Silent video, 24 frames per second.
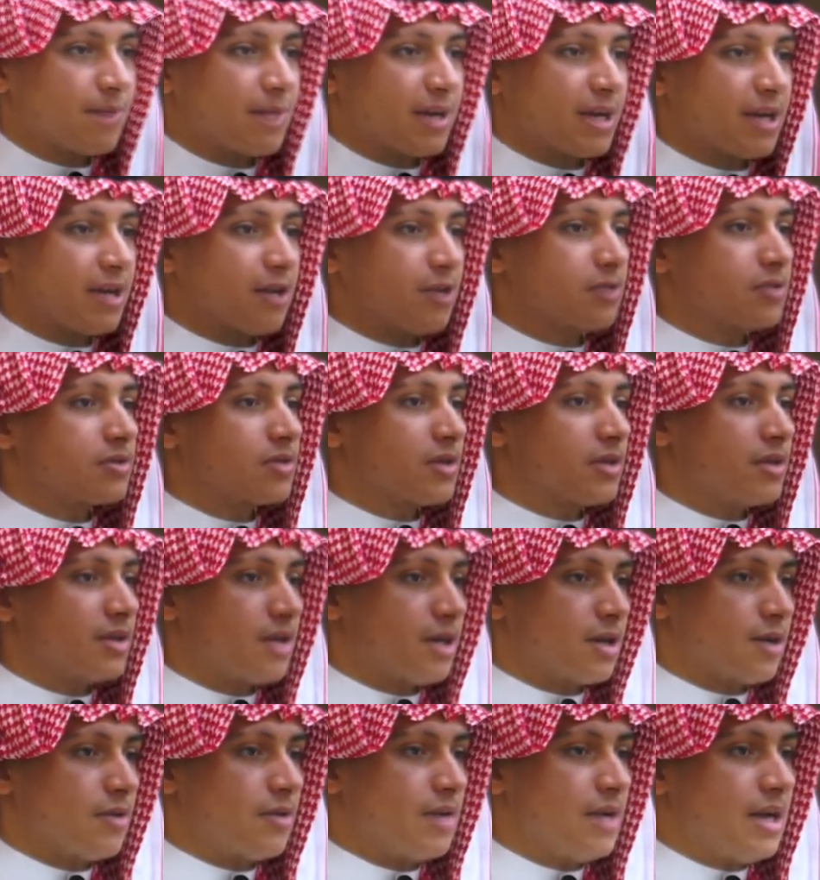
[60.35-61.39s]
But I also
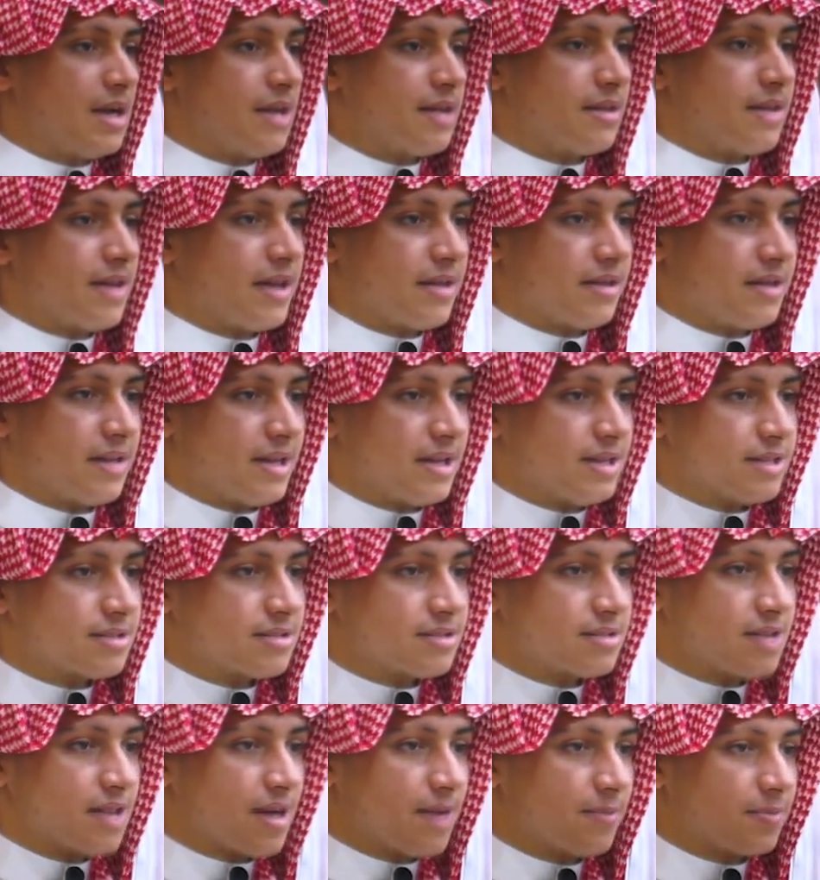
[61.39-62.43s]
know that the
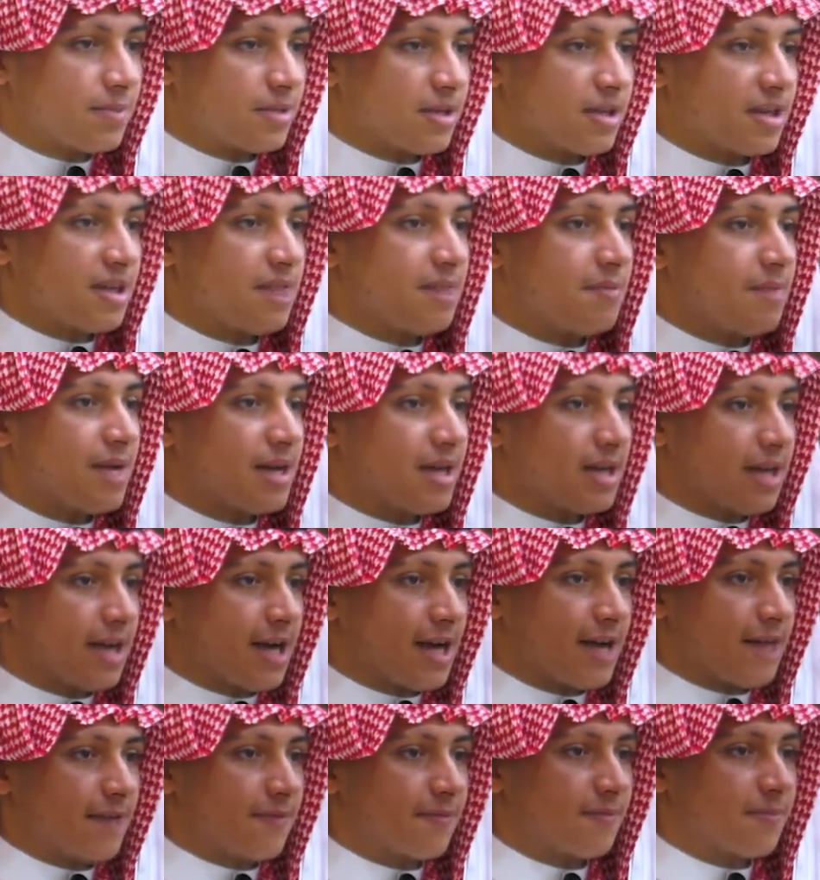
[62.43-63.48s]
next chapter in my
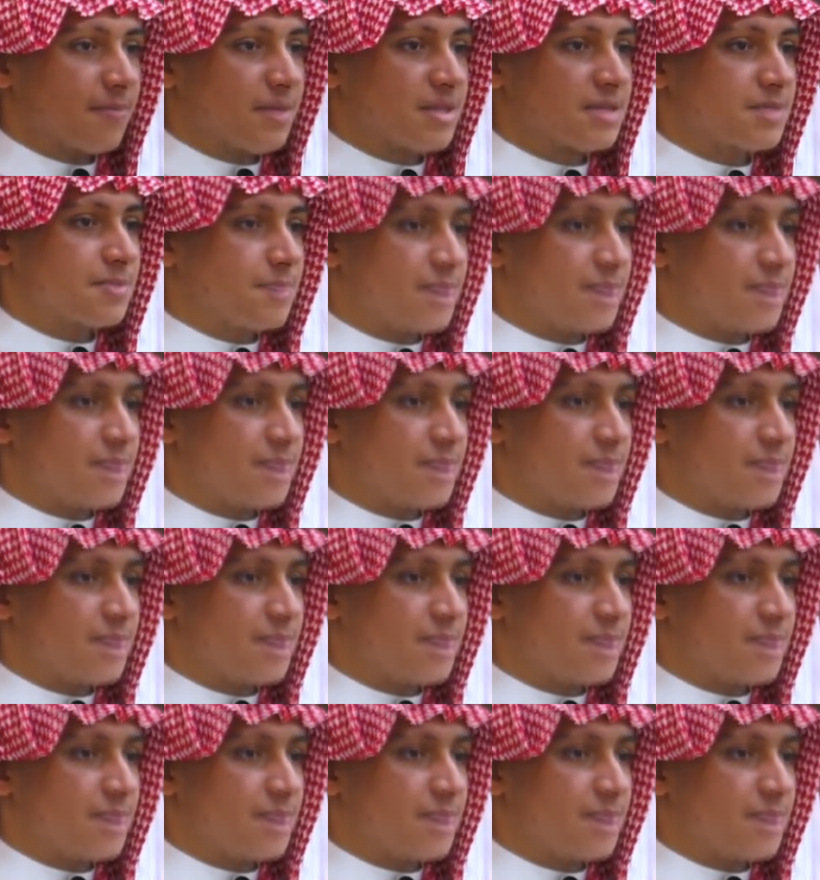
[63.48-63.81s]
life must